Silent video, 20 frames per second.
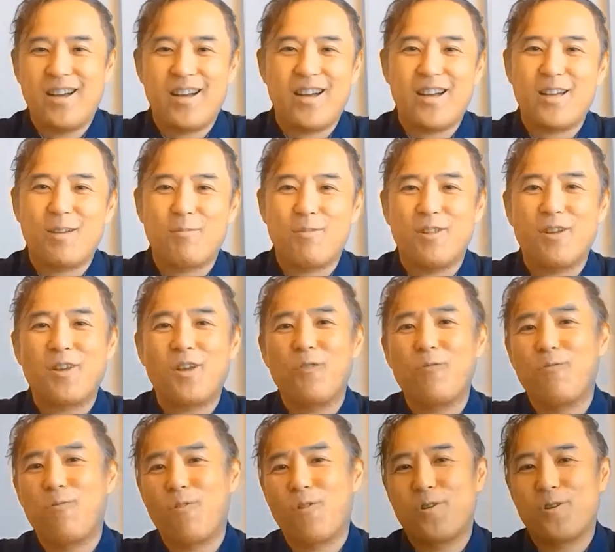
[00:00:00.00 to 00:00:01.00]
I'm looking
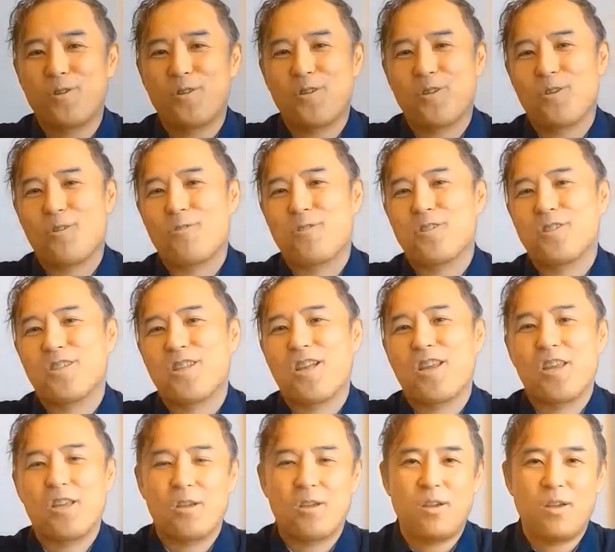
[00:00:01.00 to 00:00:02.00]
forward to
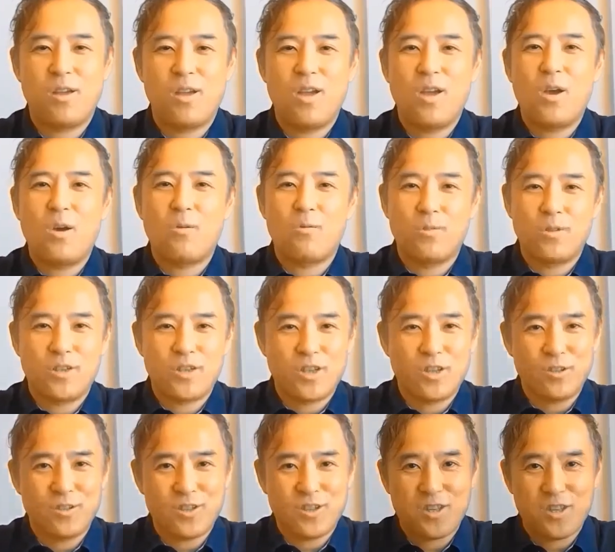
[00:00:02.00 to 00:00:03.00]
studying with
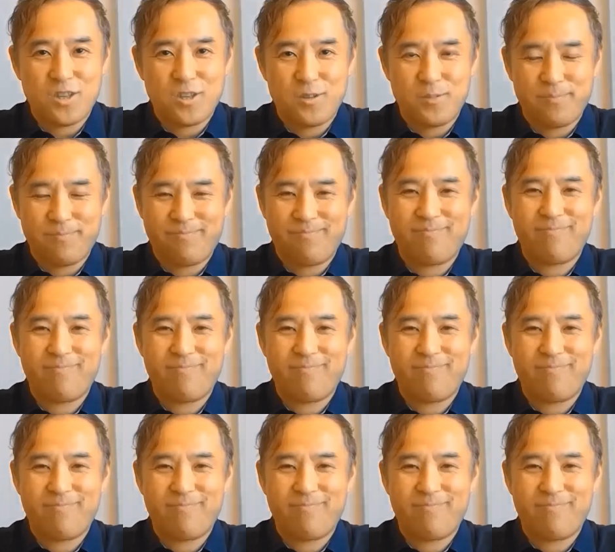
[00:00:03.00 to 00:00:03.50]
you soon.